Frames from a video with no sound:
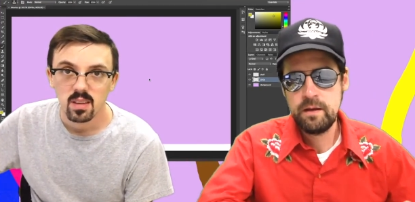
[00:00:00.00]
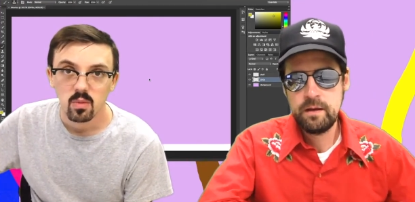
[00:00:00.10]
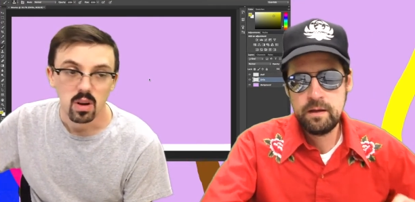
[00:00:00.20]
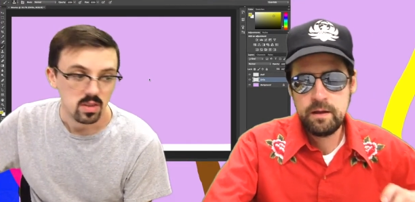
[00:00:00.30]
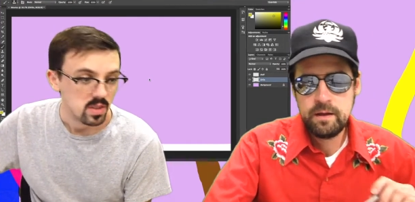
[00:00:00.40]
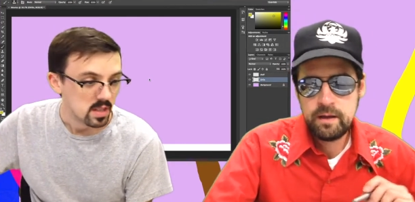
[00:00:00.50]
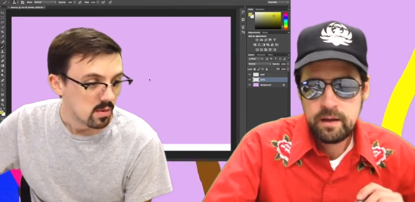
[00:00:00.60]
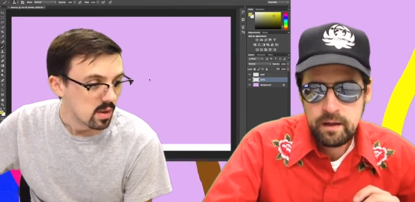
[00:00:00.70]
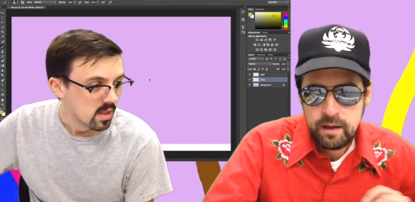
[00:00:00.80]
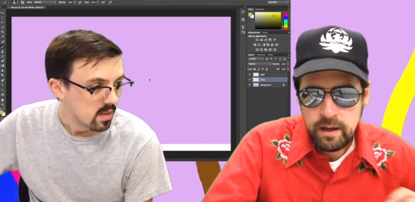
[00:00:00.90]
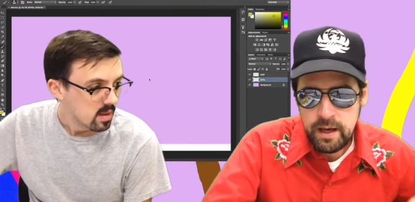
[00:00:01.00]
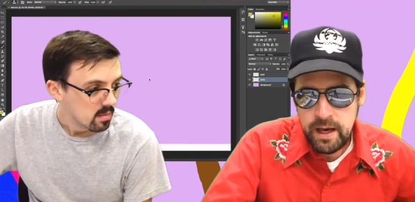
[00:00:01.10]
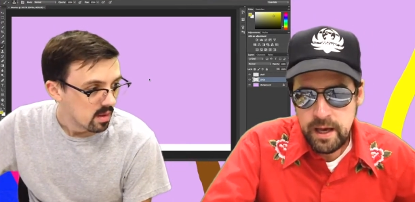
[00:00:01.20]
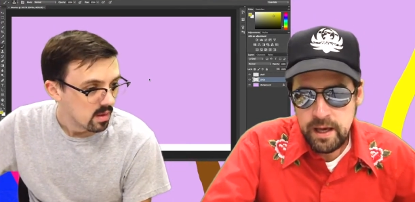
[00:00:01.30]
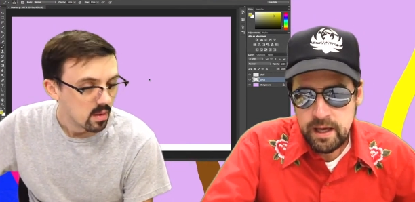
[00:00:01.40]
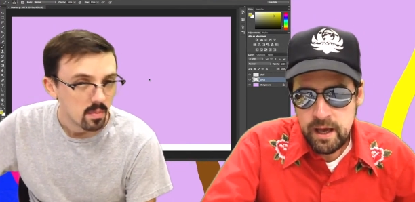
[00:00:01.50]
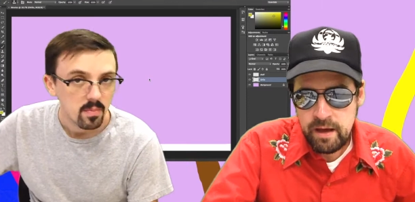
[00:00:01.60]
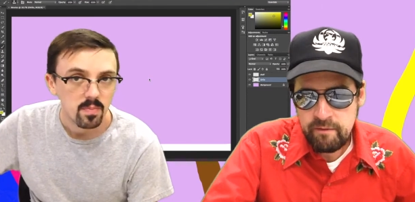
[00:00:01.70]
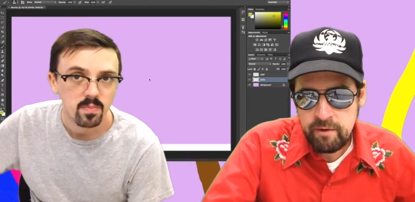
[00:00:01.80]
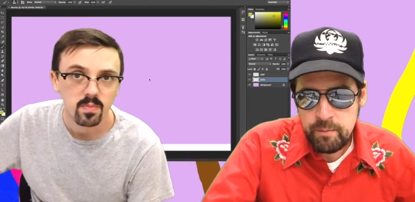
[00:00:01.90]
Speaker 1: Well, you just get with. Hey,
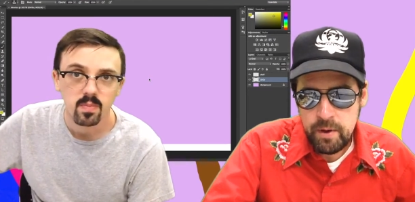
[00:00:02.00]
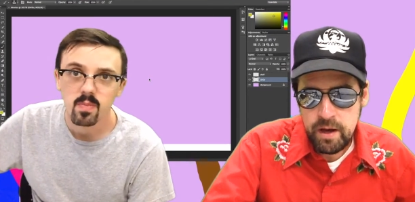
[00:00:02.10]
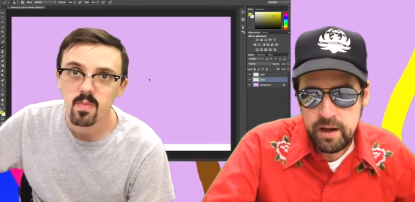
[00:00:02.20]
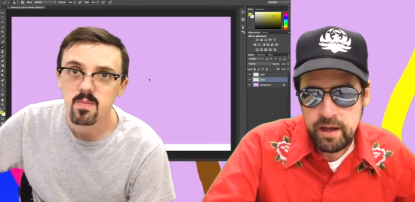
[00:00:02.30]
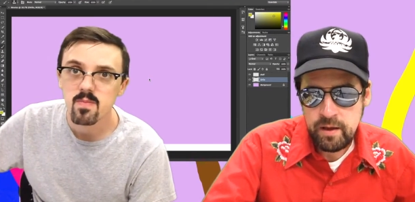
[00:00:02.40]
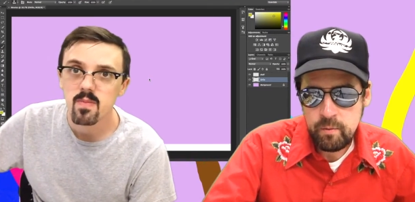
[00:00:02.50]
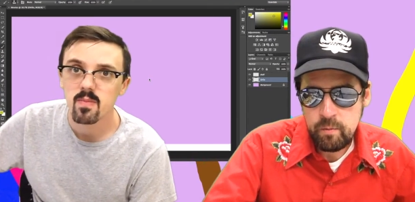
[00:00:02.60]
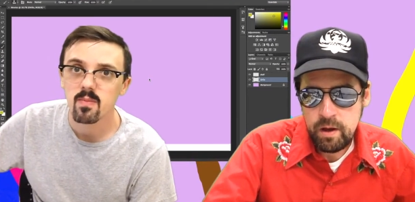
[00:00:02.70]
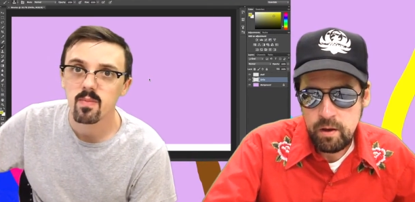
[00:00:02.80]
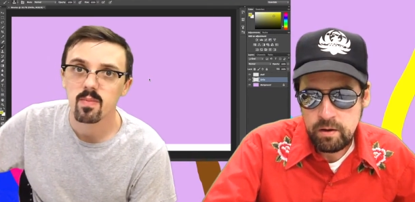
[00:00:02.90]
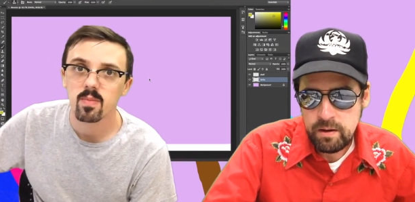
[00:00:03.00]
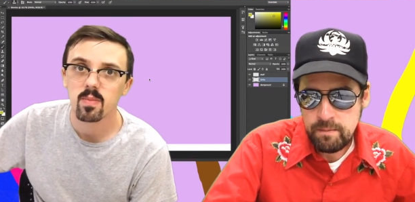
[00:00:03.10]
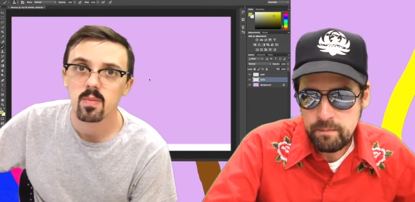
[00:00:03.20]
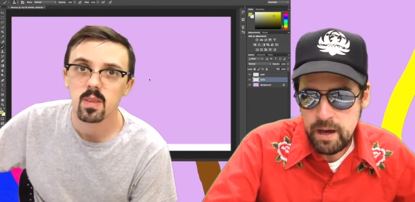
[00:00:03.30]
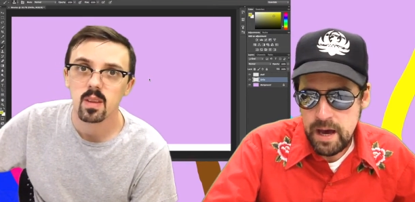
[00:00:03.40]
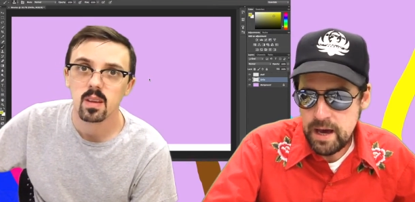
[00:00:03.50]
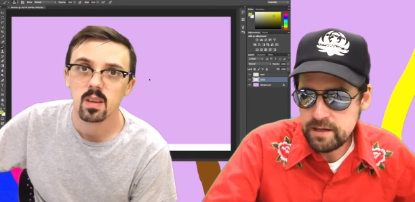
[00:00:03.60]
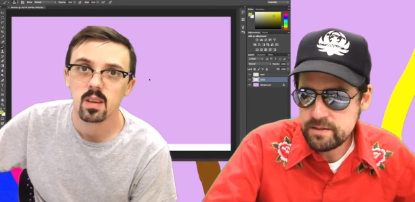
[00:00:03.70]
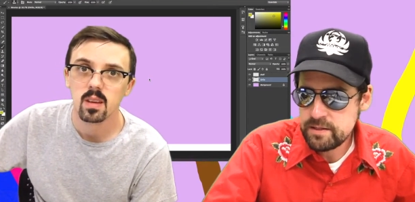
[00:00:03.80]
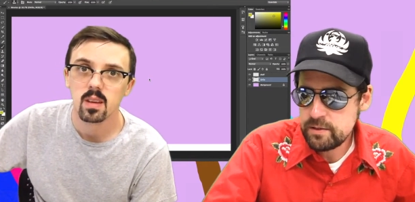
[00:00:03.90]
everybody, and welcome
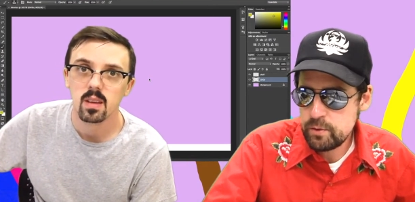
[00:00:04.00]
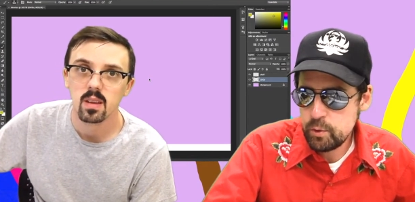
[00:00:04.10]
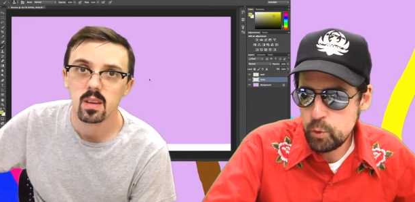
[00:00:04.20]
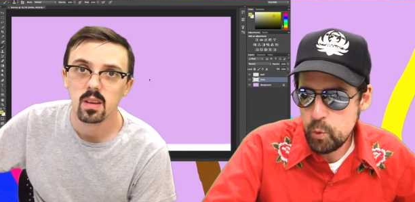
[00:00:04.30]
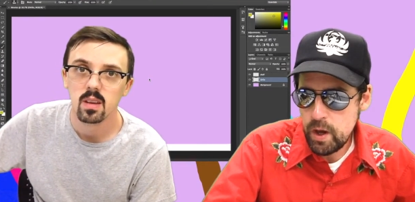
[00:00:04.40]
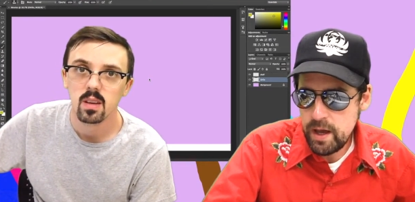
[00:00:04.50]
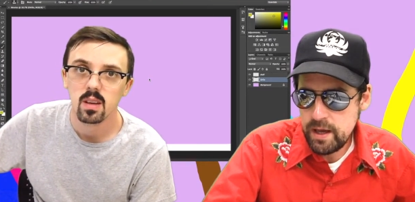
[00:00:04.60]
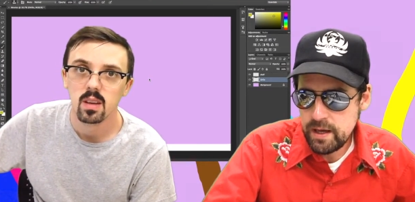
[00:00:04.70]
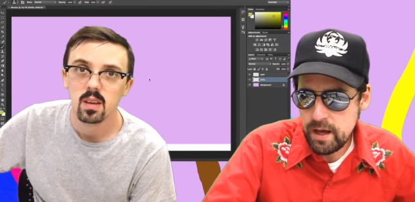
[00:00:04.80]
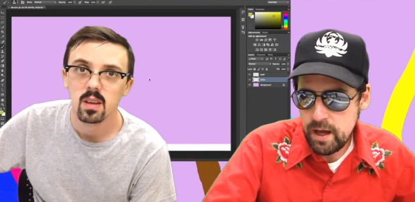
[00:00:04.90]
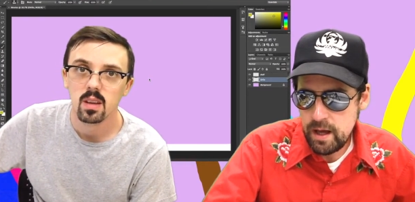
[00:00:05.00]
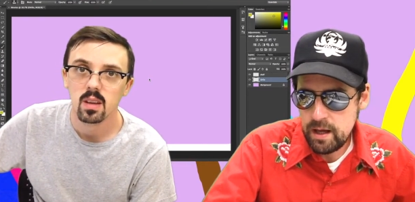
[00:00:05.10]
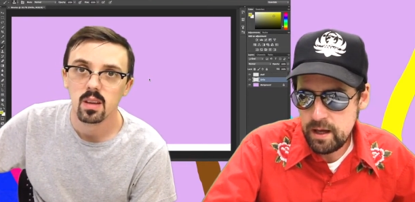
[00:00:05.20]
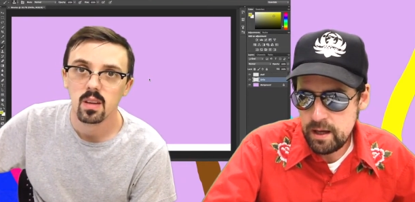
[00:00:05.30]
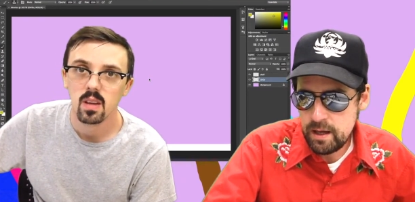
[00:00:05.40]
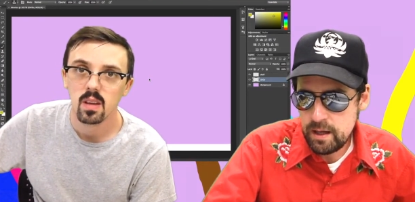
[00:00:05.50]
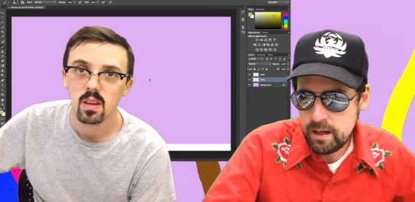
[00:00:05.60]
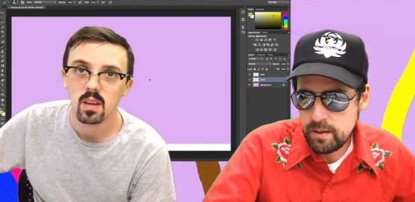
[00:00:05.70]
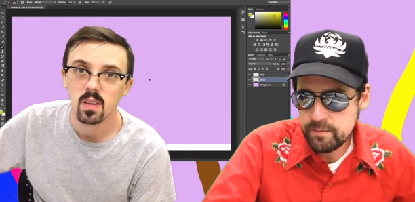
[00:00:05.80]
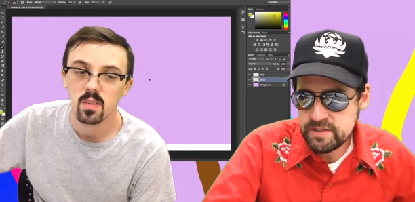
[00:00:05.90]
back to
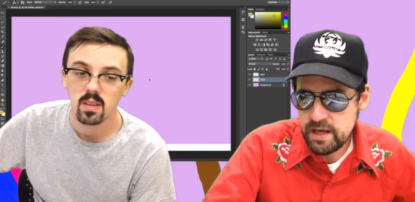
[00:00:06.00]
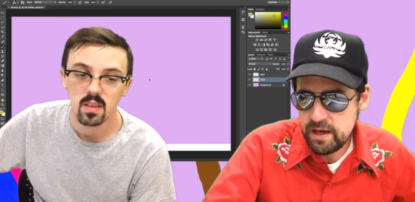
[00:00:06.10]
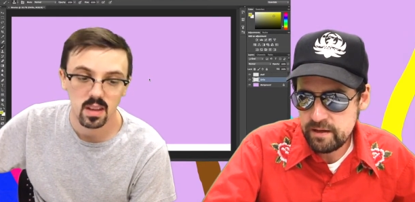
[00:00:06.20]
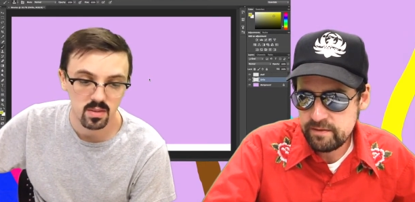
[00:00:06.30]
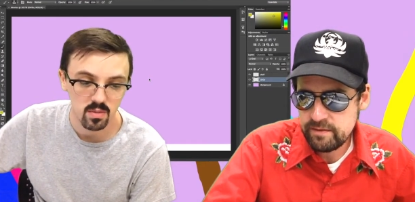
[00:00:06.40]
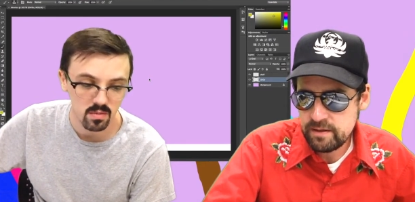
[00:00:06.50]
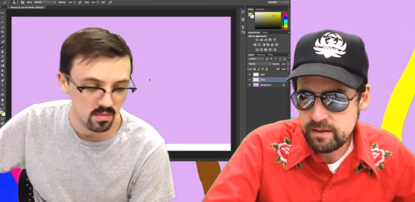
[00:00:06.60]
Wacom, Texas.